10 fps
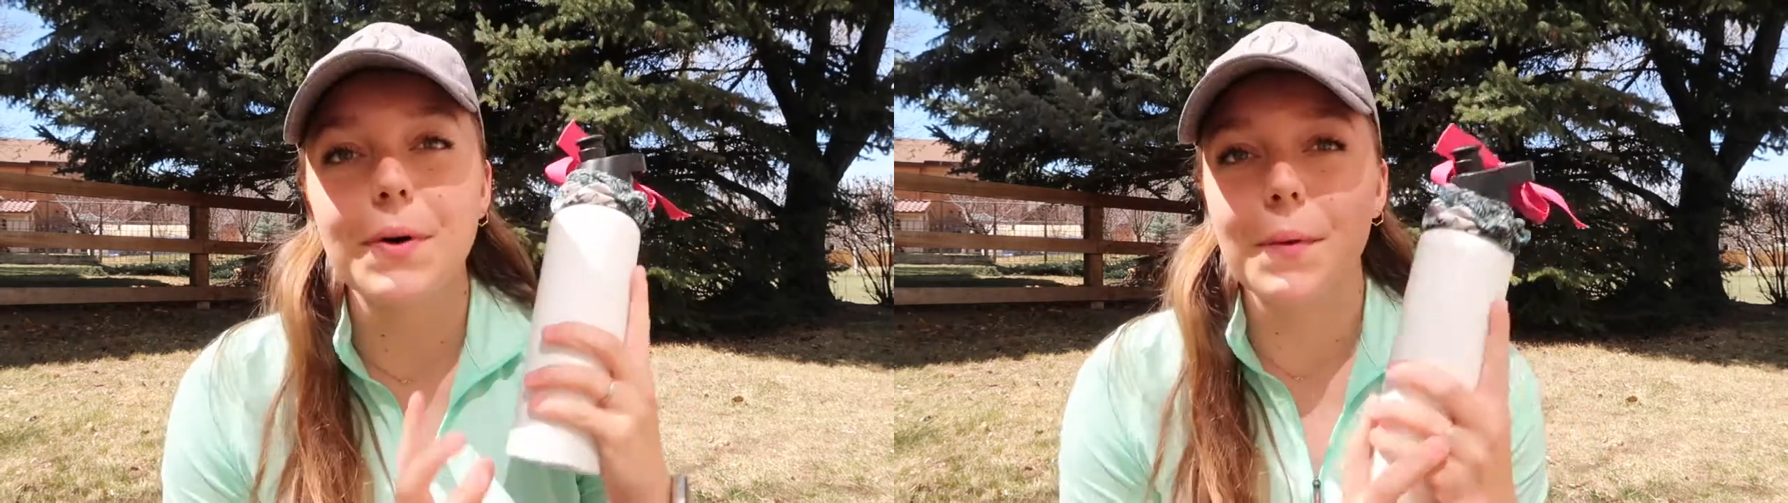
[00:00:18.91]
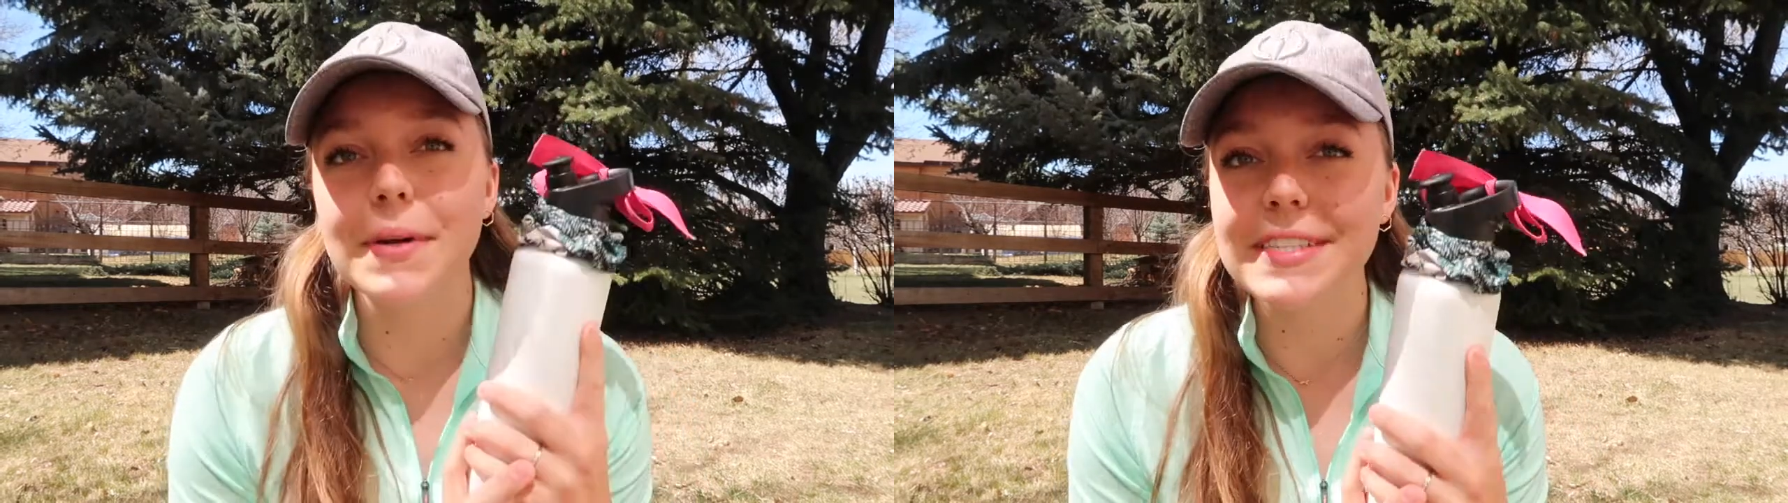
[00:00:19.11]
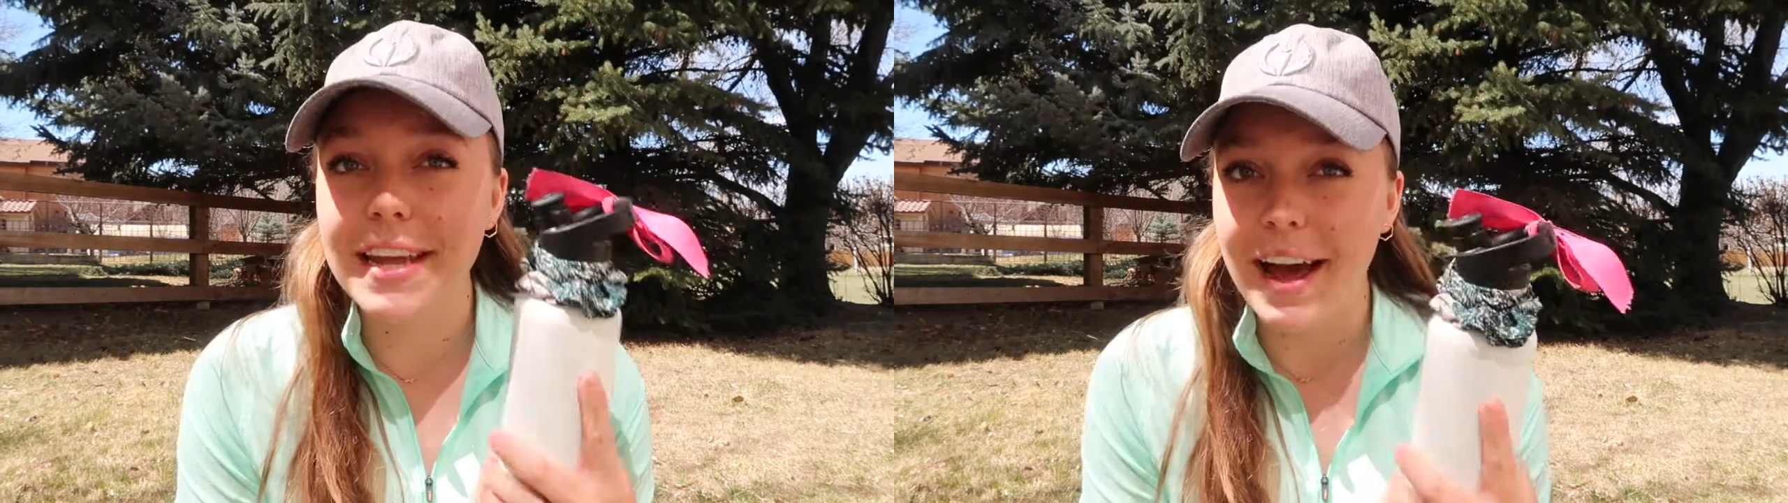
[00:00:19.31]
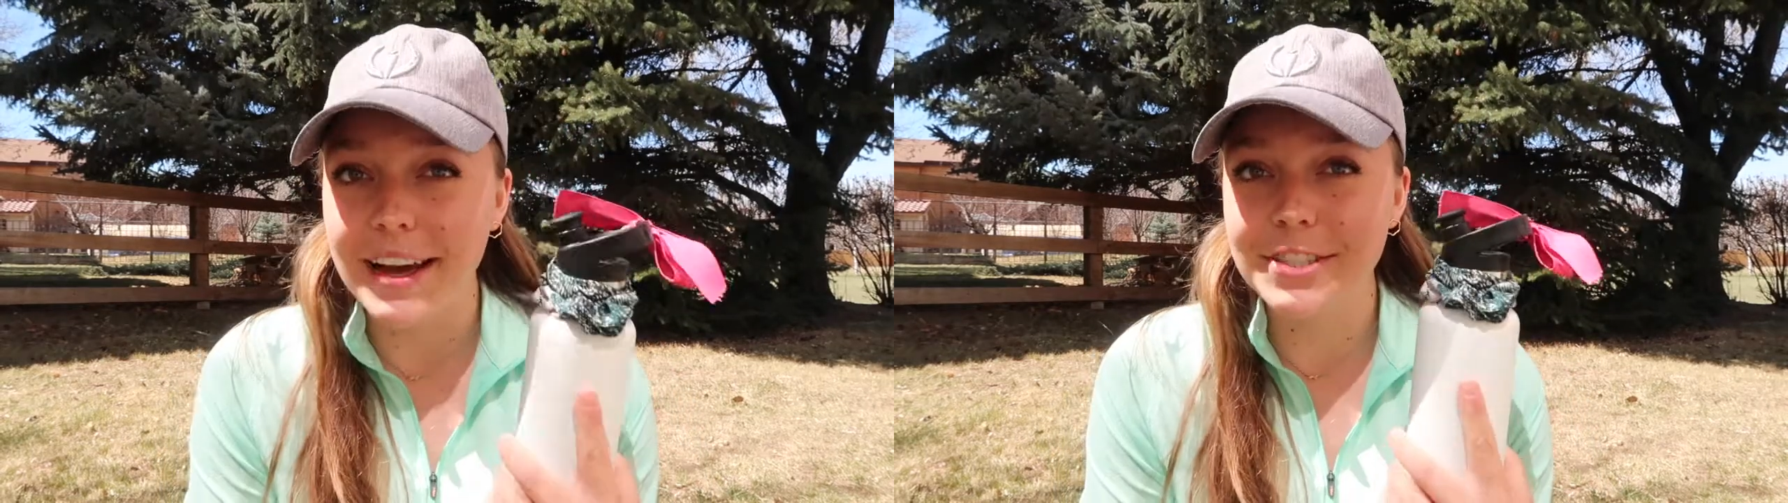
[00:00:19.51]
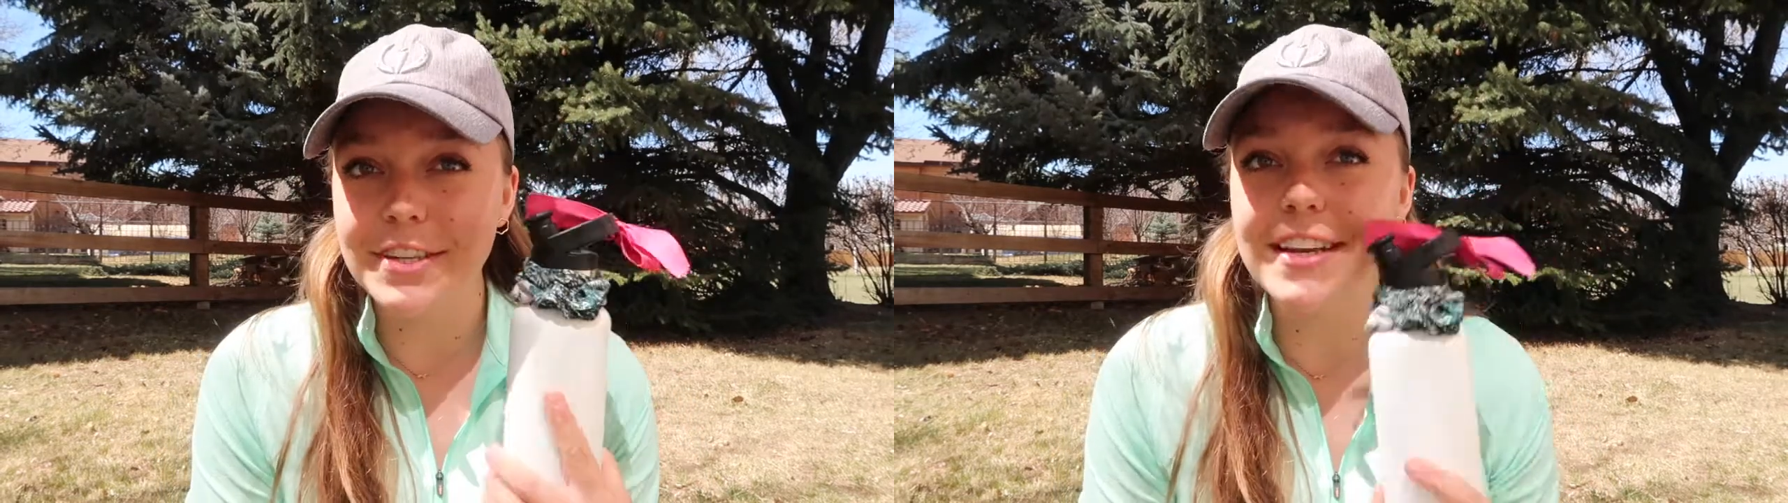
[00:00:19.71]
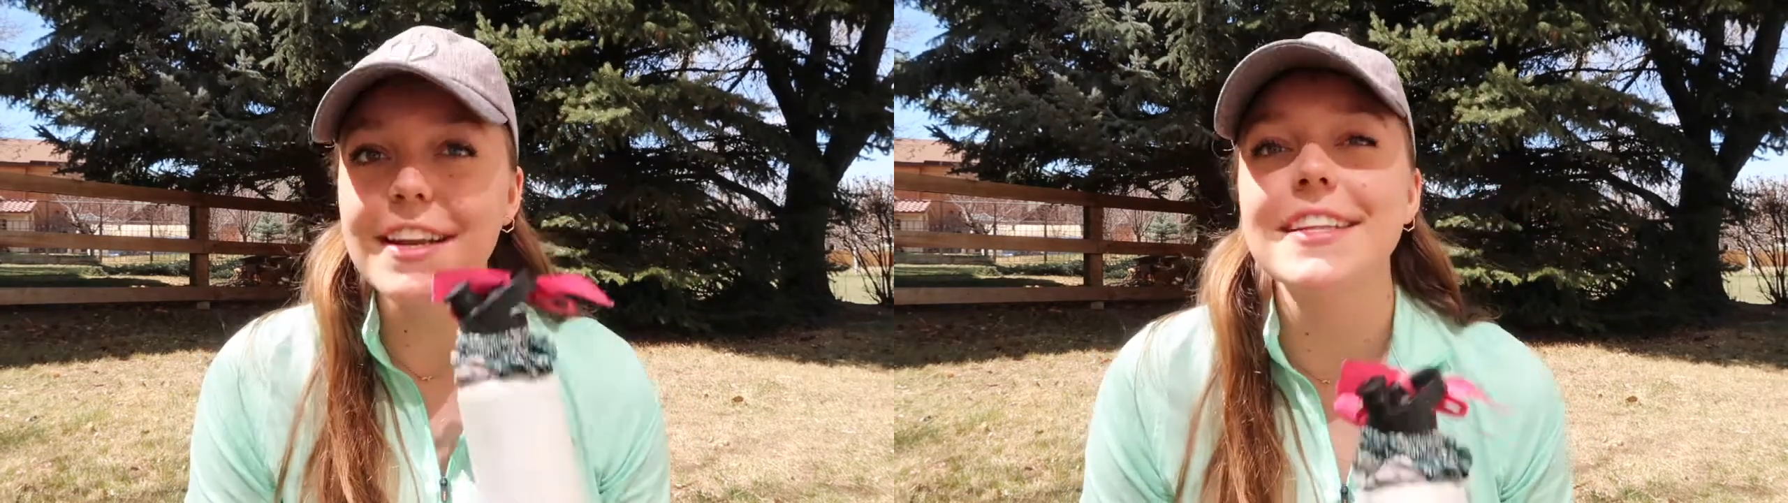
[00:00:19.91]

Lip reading: always stay hydrated